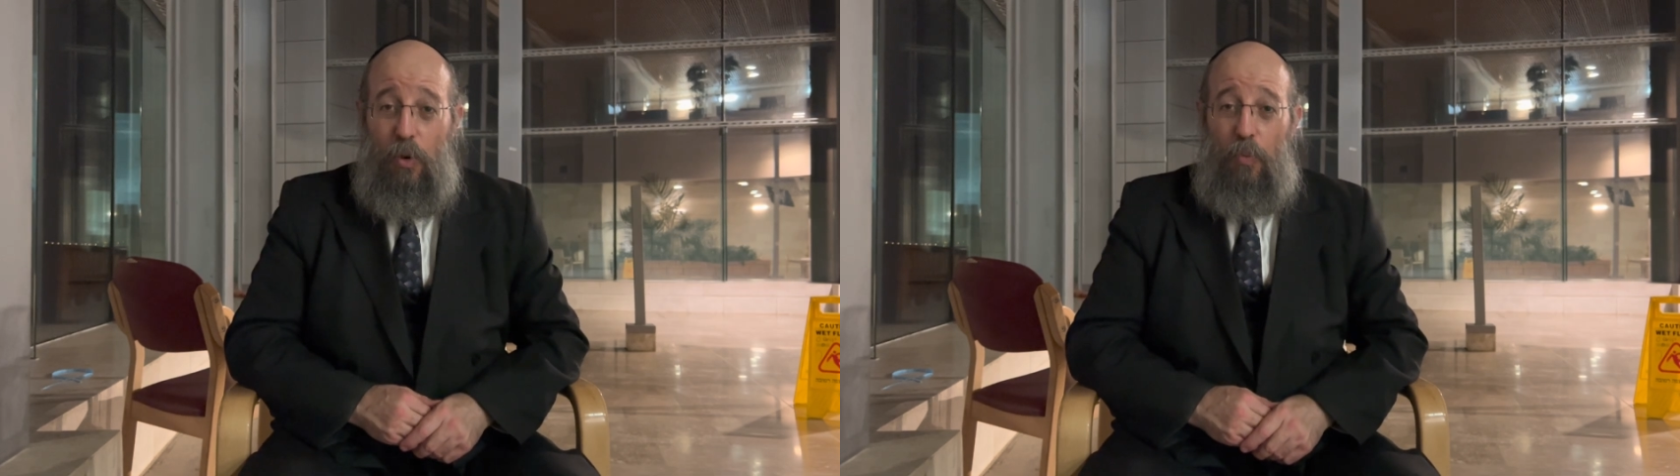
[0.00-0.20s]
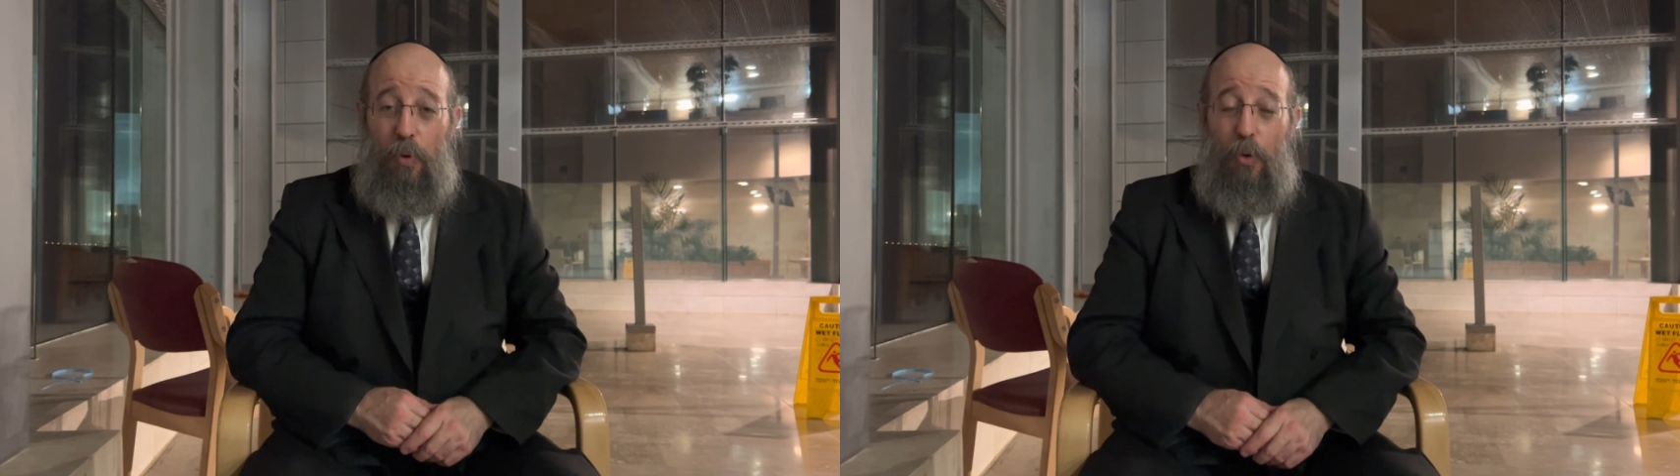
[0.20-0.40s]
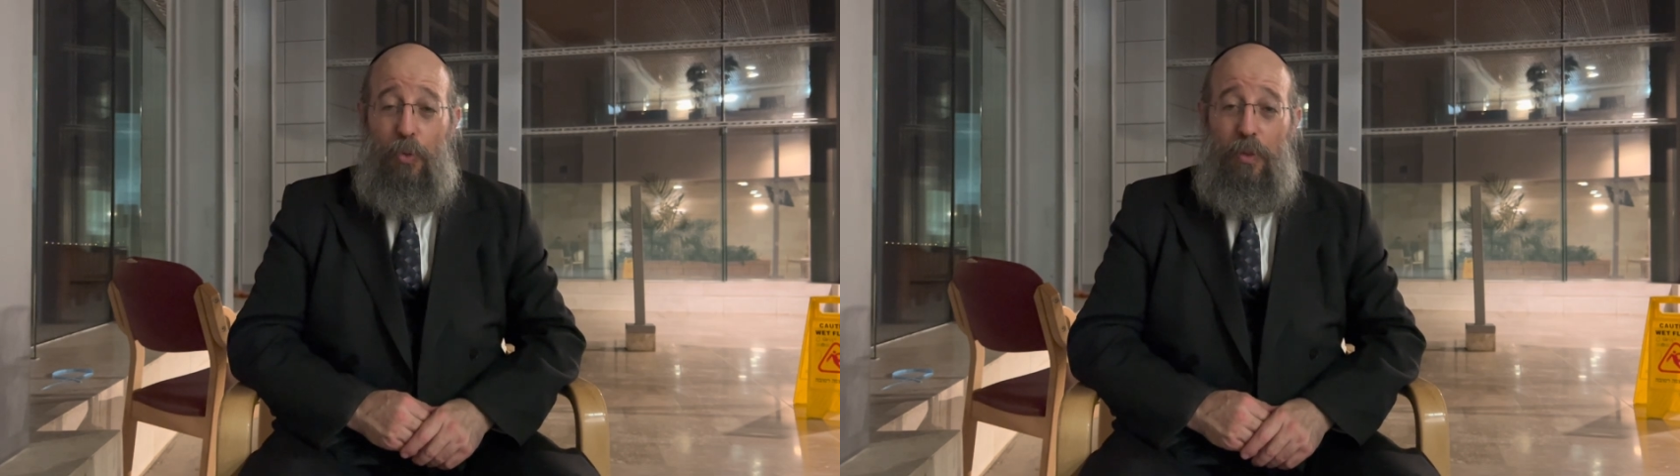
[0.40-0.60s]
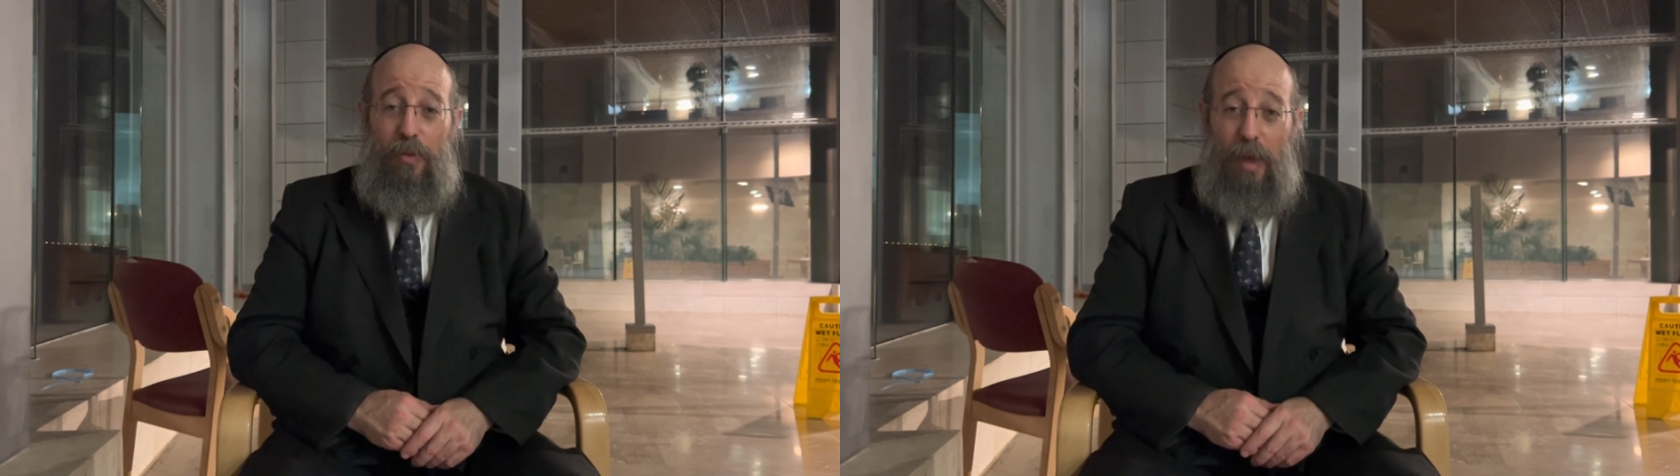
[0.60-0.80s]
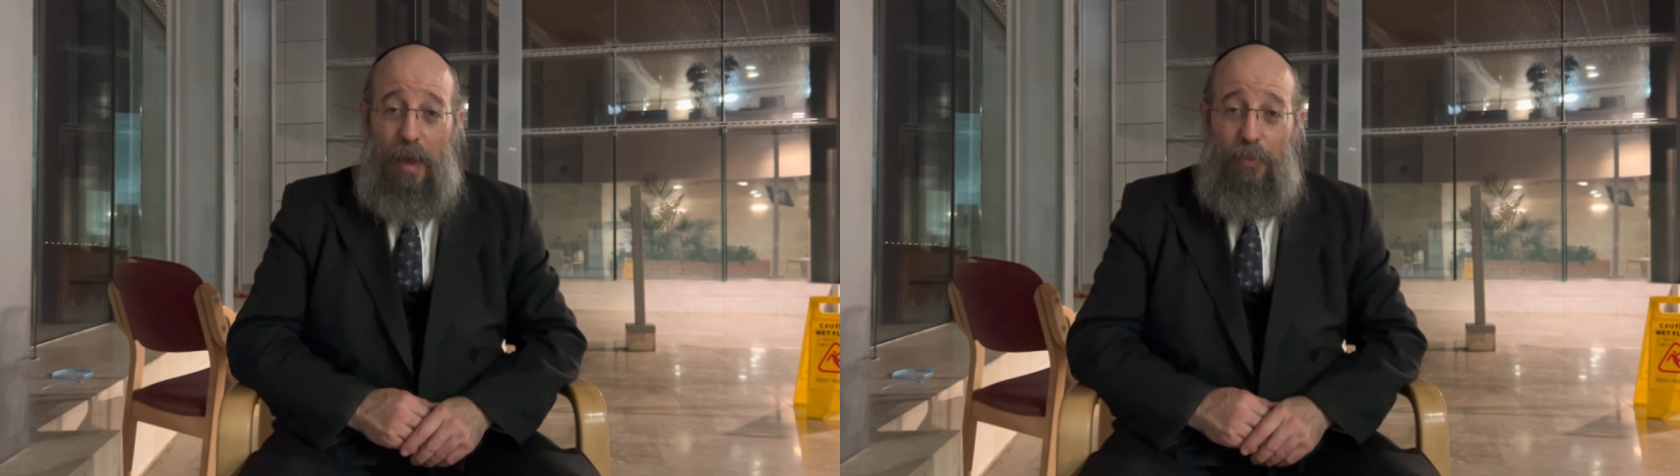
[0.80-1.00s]
both in
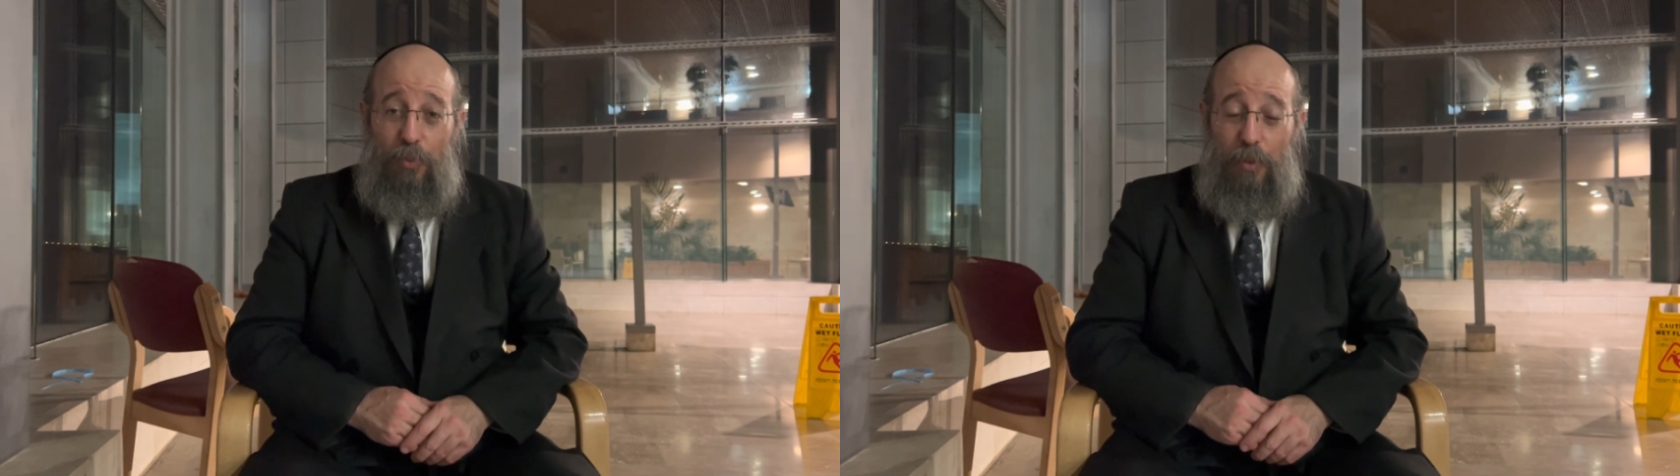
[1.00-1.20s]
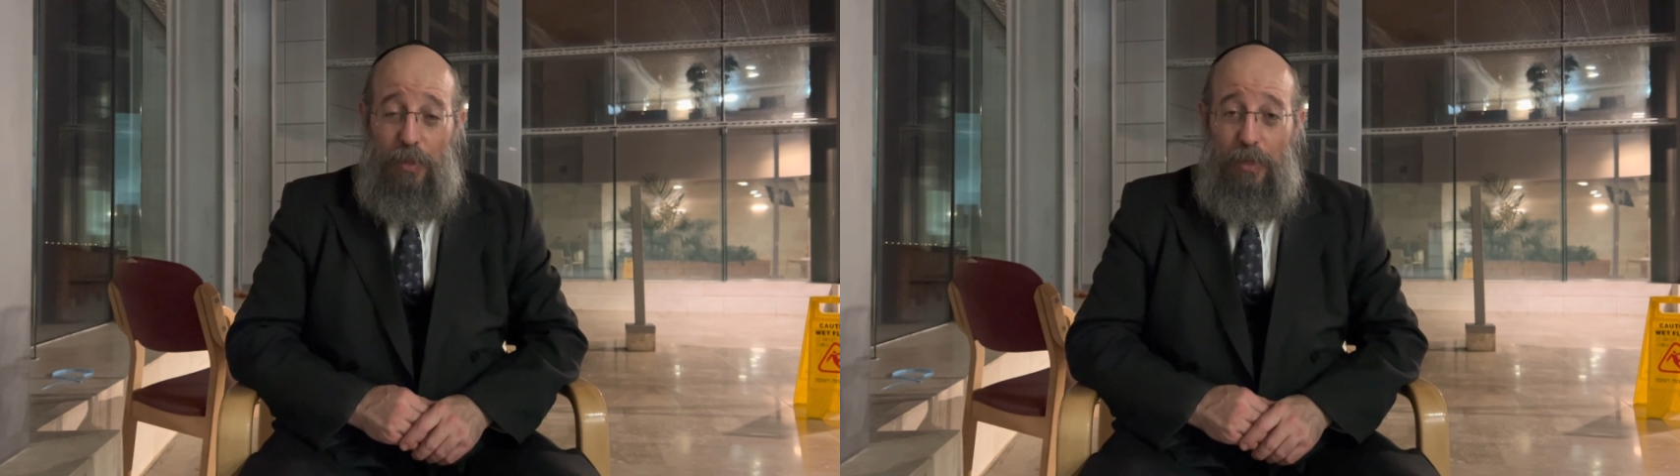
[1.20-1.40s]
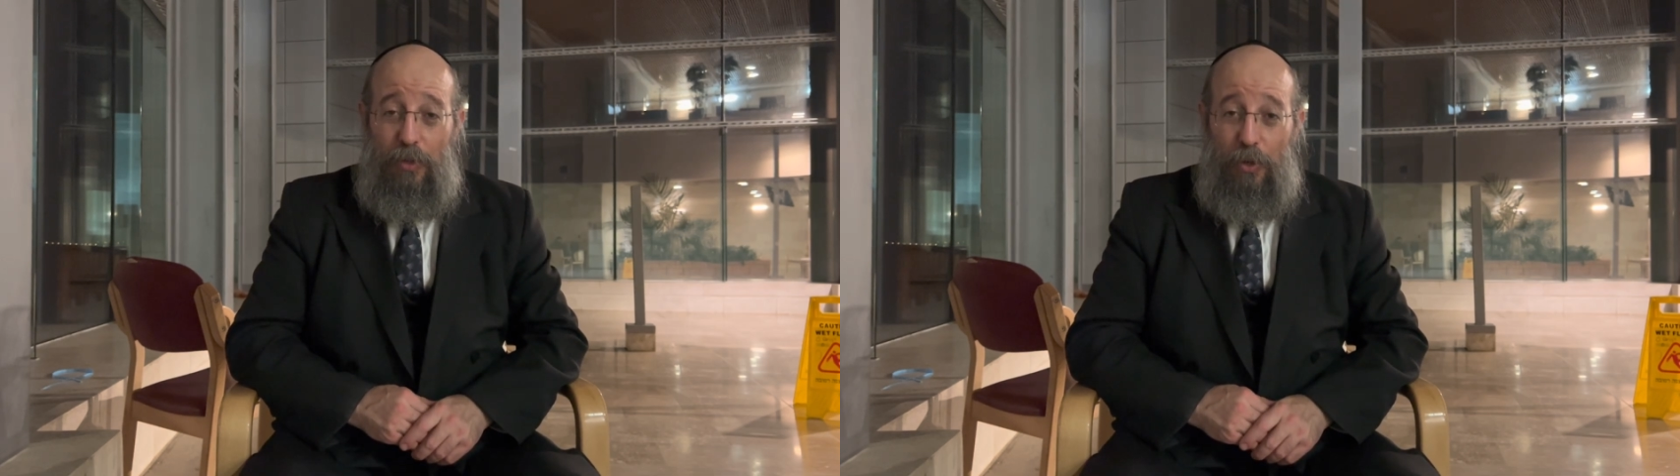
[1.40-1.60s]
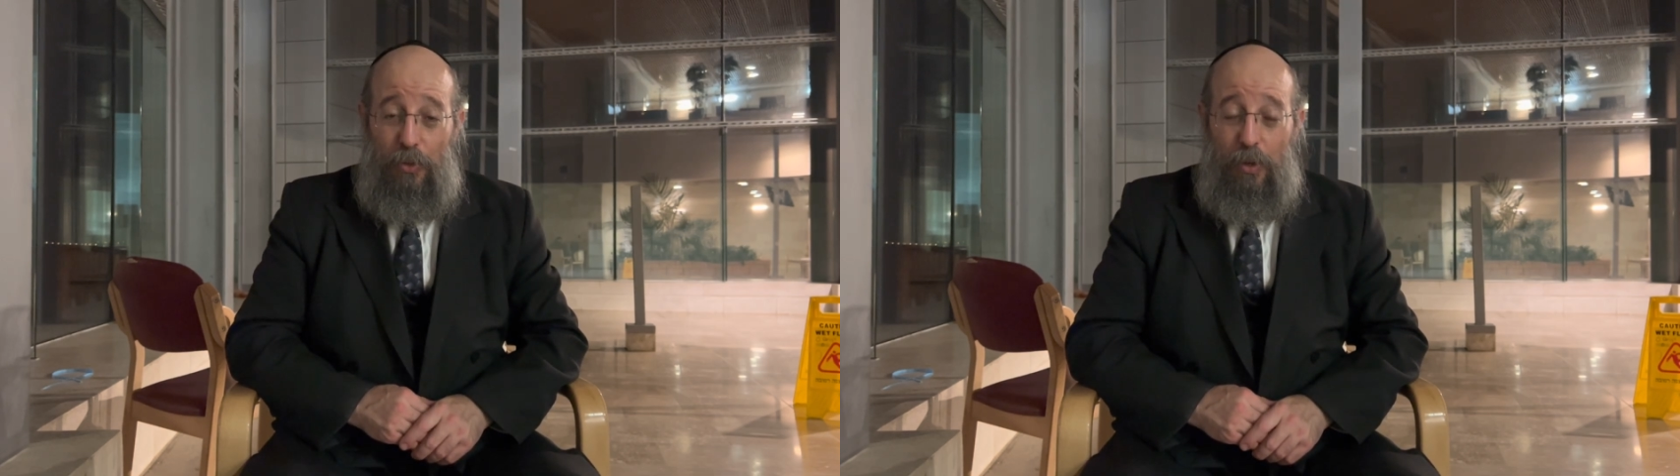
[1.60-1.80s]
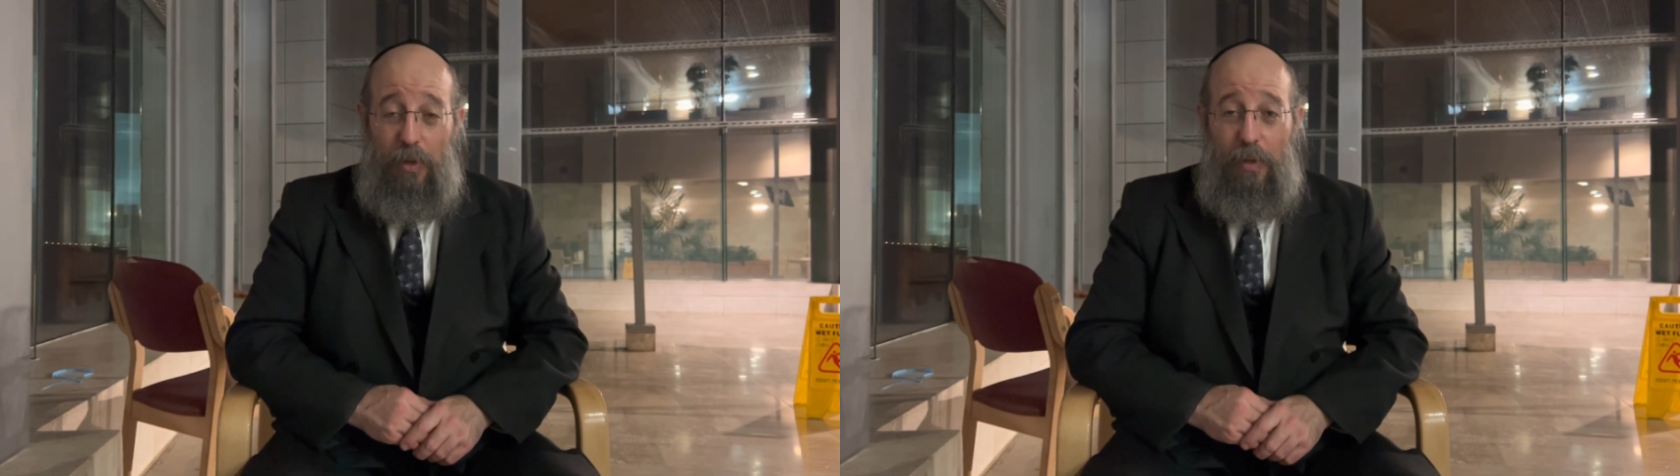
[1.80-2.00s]
times when things are good